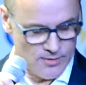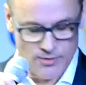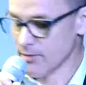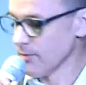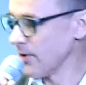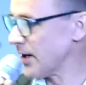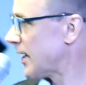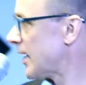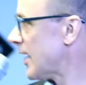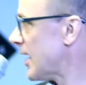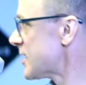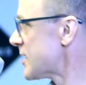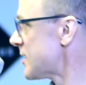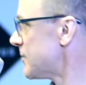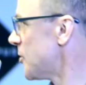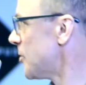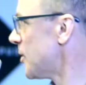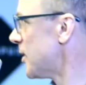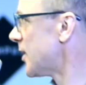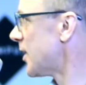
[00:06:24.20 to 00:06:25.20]
When a
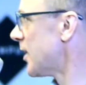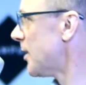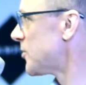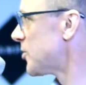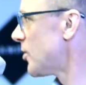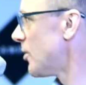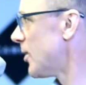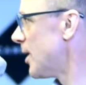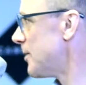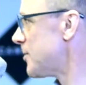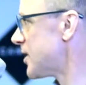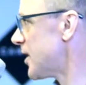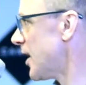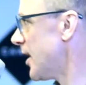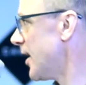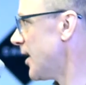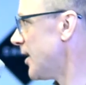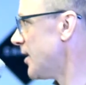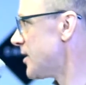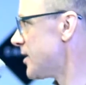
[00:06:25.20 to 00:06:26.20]
customer would come to our
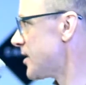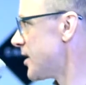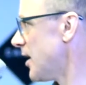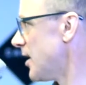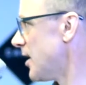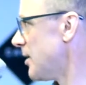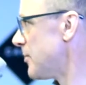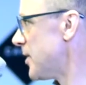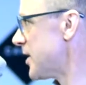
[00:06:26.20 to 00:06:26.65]
website and design a